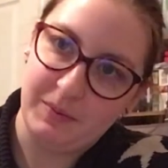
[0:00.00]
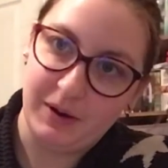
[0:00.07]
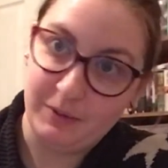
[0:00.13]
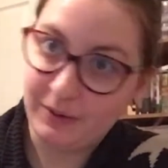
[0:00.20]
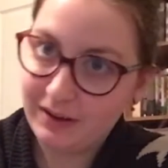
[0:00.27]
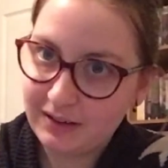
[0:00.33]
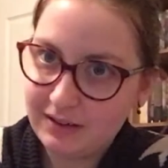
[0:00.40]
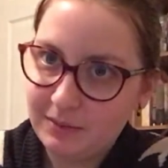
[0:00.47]

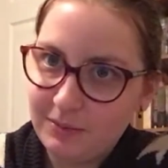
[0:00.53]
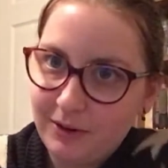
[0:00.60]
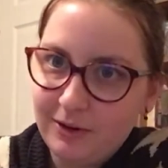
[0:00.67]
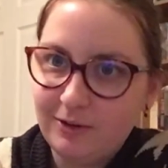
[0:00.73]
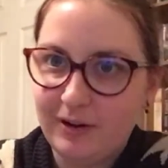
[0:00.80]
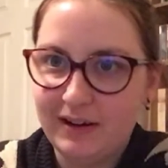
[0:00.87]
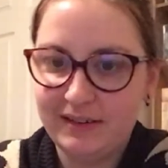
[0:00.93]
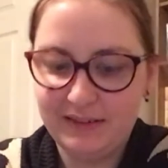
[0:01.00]
works in
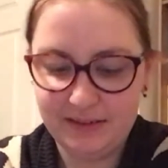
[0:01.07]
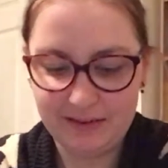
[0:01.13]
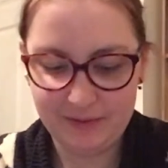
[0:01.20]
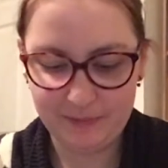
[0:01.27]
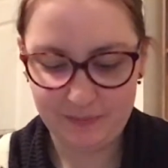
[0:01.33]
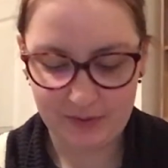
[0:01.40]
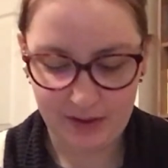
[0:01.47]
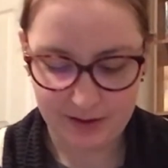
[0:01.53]
progress.
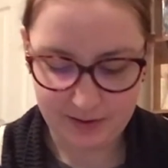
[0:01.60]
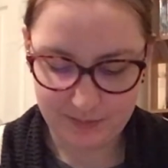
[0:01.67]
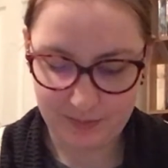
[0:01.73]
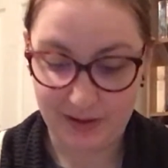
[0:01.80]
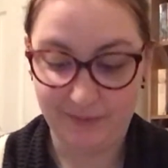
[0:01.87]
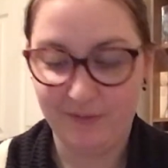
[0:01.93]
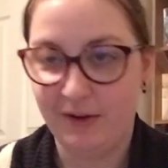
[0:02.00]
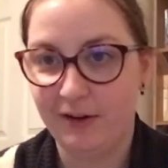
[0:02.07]
I'm
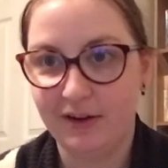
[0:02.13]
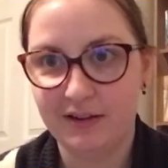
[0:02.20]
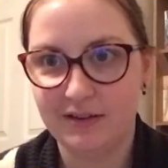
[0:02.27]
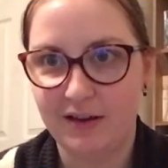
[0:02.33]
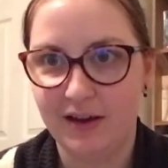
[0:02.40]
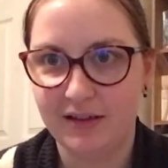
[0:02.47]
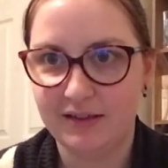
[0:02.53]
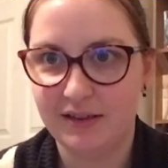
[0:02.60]
very
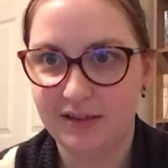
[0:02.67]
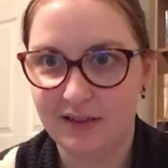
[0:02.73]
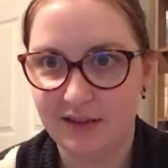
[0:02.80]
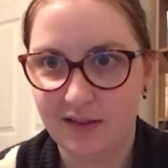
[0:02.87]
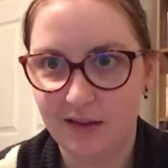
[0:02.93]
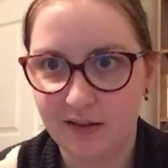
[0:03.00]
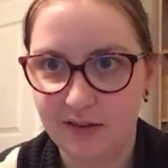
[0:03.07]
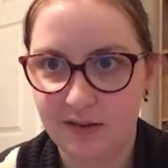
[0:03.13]
excited that
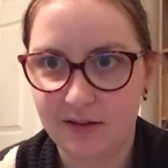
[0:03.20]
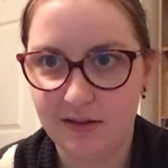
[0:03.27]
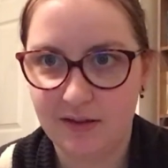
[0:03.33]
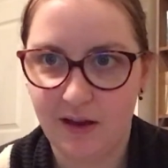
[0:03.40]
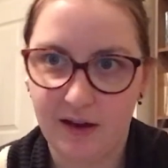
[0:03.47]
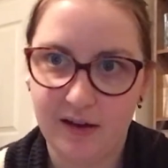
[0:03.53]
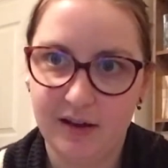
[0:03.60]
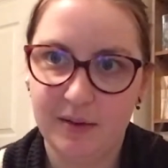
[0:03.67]
this
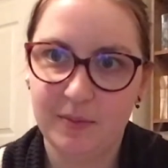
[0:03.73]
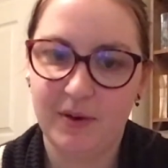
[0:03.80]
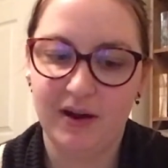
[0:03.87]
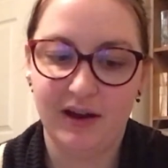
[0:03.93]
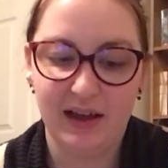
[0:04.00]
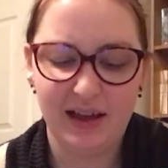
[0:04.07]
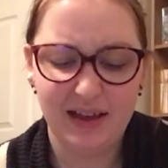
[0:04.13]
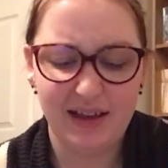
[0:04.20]
time
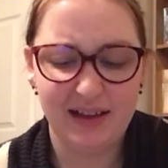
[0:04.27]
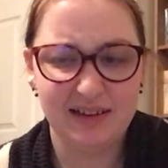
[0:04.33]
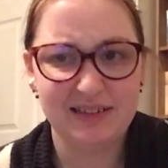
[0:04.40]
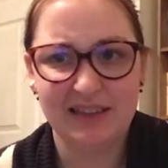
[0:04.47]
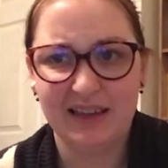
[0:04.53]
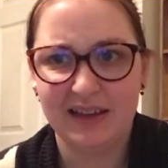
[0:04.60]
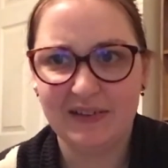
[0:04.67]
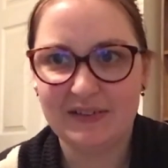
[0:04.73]
I actually
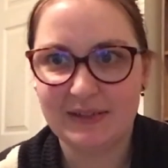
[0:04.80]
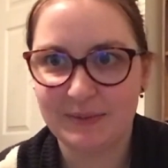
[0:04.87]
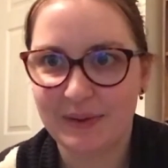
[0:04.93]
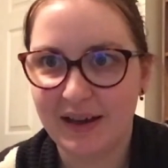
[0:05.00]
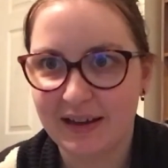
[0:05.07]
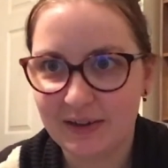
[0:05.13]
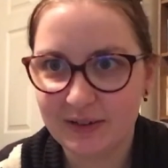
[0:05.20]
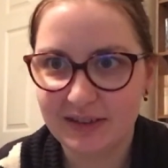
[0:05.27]
have some
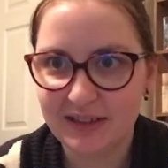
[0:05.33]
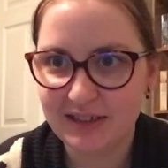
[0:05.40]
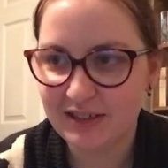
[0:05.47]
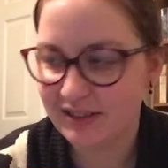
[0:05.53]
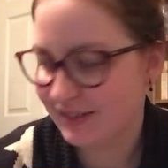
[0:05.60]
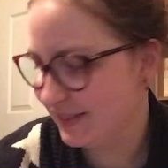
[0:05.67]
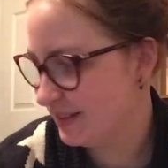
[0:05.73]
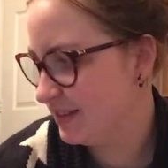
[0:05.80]

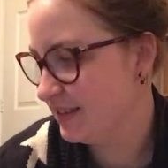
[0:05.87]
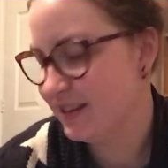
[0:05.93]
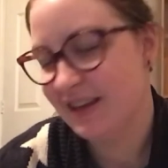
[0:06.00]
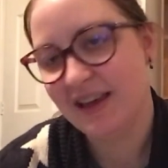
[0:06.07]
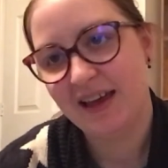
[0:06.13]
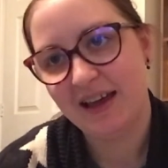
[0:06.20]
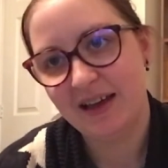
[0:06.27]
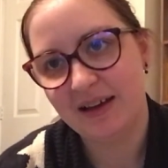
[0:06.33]
acquisitions.
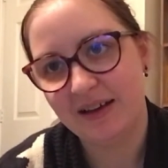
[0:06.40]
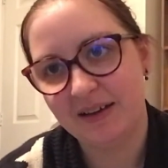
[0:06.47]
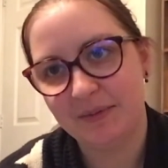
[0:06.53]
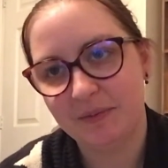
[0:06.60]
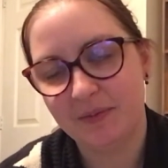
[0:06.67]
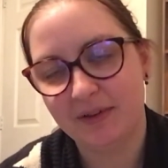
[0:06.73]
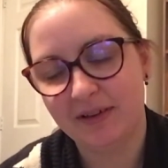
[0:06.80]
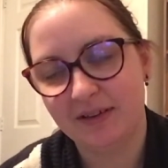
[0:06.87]
So
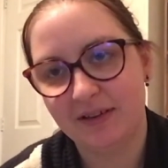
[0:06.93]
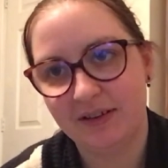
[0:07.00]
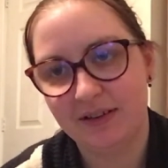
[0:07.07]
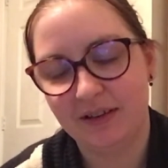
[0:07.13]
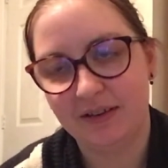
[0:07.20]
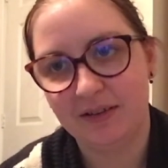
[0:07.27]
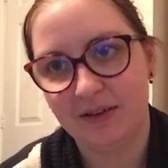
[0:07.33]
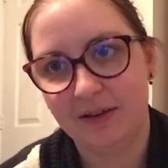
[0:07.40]
I
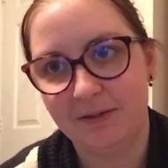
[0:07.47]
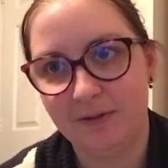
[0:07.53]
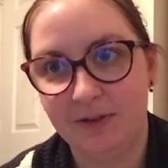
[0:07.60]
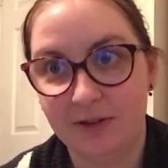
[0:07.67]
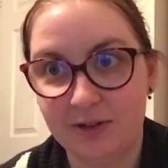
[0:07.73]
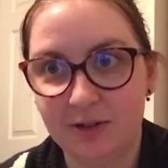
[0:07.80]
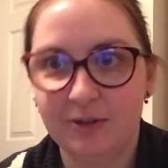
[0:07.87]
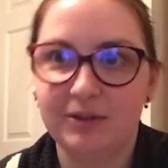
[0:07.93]
don't know if you
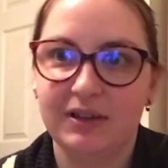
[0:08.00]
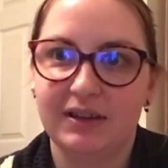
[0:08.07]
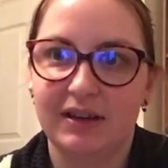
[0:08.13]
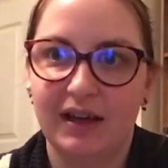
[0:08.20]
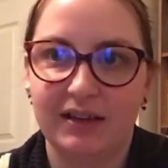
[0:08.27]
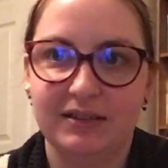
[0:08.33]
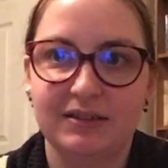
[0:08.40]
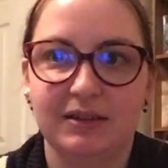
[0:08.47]
tuned in
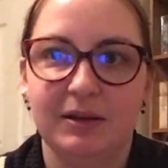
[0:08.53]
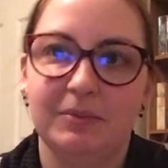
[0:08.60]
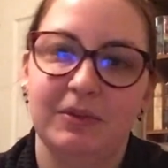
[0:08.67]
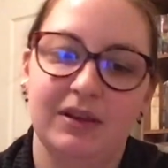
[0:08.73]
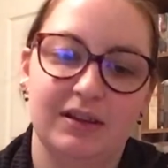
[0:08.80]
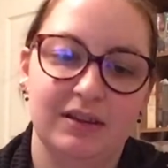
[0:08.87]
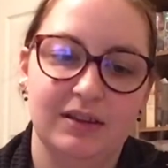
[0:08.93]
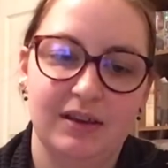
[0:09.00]
last time, then